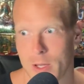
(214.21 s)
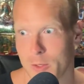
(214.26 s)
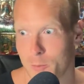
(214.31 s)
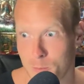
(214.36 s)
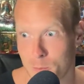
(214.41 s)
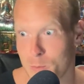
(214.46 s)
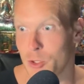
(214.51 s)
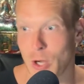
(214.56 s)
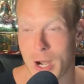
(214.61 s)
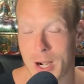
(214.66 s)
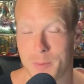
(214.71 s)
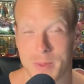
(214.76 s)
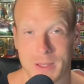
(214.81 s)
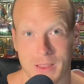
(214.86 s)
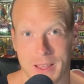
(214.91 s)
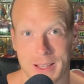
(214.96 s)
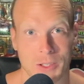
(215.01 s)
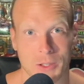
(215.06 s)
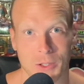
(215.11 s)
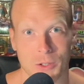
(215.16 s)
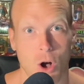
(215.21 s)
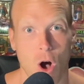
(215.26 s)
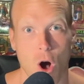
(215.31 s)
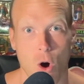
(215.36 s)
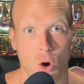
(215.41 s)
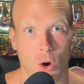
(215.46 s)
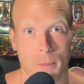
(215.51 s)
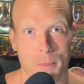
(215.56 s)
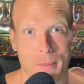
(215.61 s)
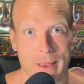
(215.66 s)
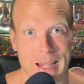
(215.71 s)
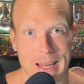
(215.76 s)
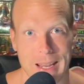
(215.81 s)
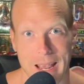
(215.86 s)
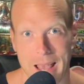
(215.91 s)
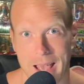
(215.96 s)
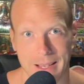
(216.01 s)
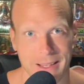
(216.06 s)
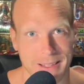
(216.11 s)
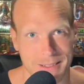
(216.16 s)
I'd try to be like a little
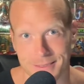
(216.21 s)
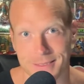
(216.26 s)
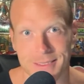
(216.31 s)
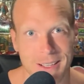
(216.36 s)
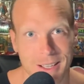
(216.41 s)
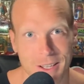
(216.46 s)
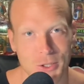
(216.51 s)
Hulkamaniac and